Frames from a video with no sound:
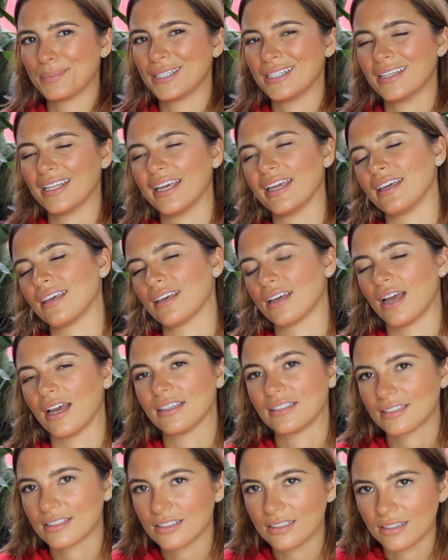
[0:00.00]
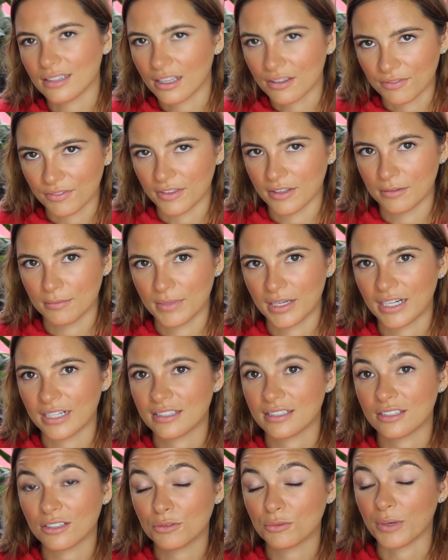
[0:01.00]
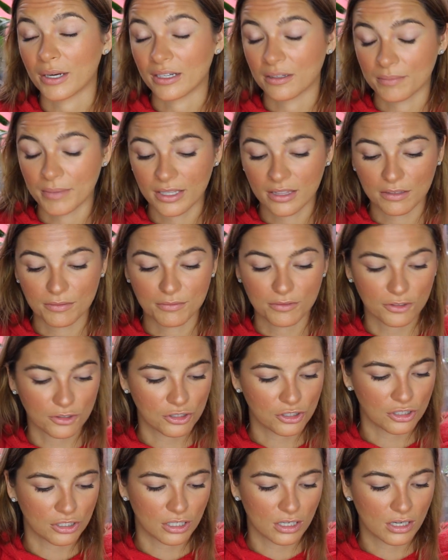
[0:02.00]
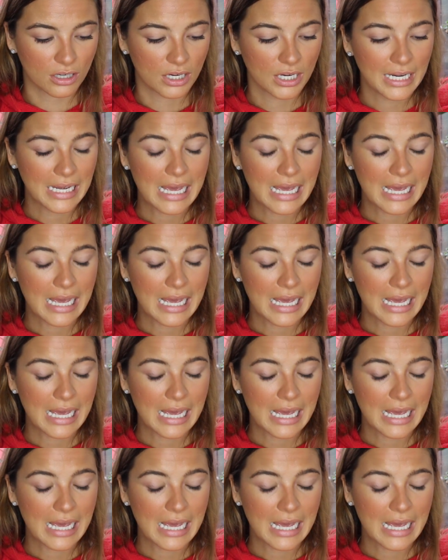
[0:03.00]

But like, I still love them and I still recommend them for sure.